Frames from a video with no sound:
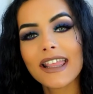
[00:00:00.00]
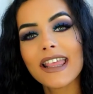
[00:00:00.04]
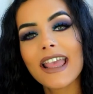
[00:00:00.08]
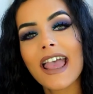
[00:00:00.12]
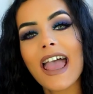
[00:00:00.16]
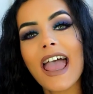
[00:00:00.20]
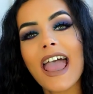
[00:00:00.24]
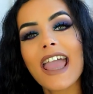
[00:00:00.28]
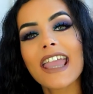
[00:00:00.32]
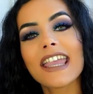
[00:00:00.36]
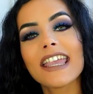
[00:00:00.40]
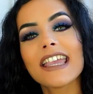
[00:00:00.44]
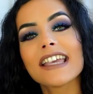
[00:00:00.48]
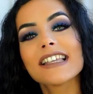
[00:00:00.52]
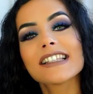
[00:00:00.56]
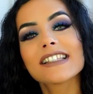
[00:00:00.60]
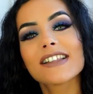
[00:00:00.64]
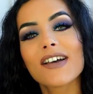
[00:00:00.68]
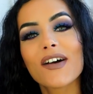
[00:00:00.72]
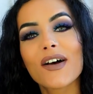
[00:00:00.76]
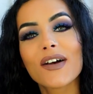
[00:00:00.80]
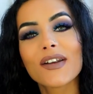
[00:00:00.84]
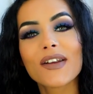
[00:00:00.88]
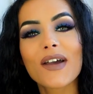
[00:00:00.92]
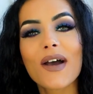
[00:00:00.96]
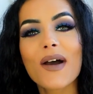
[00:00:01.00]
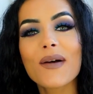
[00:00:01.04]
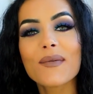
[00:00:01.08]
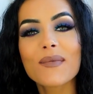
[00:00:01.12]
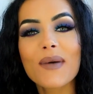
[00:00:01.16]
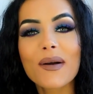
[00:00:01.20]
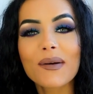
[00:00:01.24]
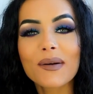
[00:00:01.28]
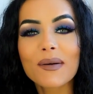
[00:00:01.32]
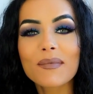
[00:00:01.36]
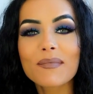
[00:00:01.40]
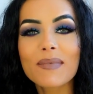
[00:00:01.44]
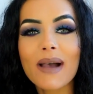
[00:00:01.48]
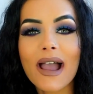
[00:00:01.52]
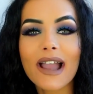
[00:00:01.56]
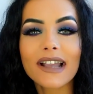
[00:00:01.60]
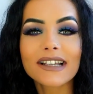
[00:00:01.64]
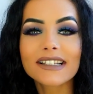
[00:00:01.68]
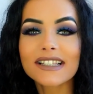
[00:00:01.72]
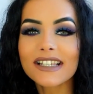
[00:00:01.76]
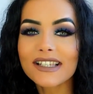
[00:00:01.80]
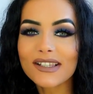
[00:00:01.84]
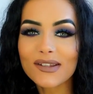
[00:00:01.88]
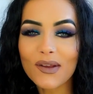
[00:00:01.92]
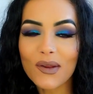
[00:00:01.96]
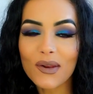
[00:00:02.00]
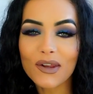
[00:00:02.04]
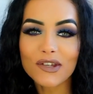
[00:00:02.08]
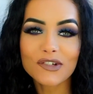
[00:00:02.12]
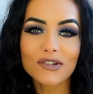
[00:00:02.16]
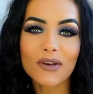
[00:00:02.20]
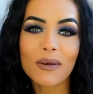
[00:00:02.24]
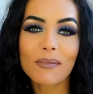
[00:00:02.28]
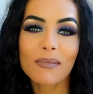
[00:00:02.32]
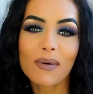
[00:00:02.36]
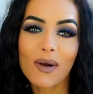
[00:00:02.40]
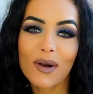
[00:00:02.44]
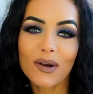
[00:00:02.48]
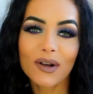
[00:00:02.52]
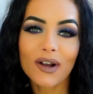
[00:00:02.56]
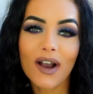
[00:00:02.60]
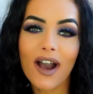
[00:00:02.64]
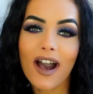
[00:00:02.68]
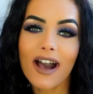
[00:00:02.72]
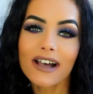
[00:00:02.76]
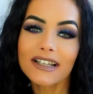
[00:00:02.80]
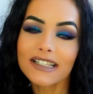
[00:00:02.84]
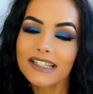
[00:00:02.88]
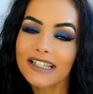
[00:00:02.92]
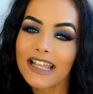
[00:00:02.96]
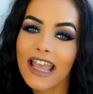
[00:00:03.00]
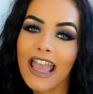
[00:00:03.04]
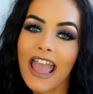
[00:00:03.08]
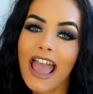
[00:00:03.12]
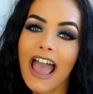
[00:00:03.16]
Hey, it's Xana. Welcome back to Solar Tripp Podcast.